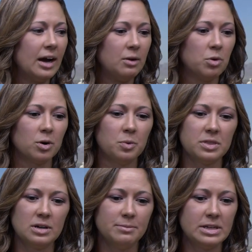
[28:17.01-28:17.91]
I work
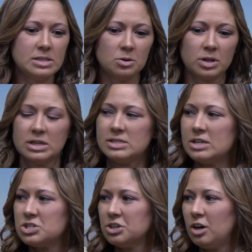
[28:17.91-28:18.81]
with an amazing
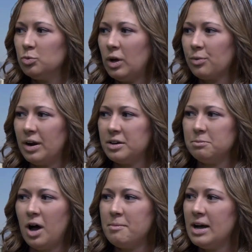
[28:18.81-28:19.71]
organization called Well-Rounded
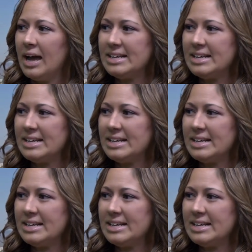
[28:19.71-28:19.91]
Mama.